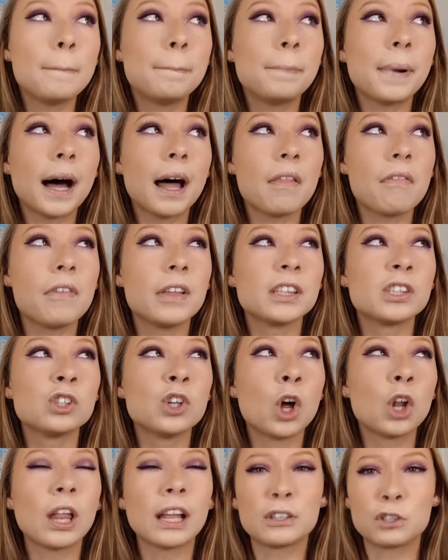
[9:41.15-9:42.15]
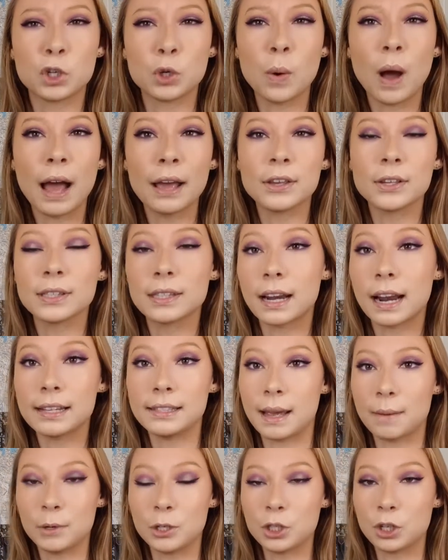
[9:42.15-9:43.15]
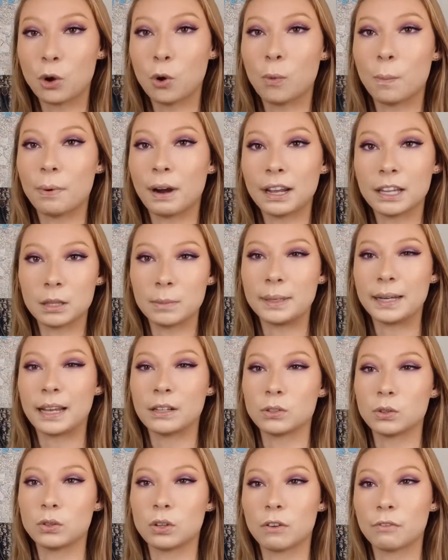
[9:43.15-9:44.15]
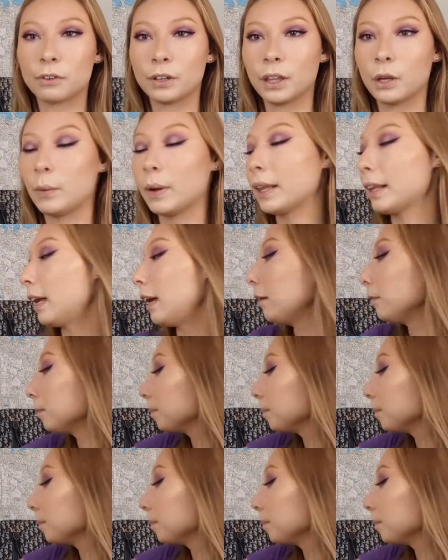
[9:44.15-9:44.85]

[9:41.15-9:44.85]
but that's not like too high use that I'd damage or break the bedazzles off really quickly.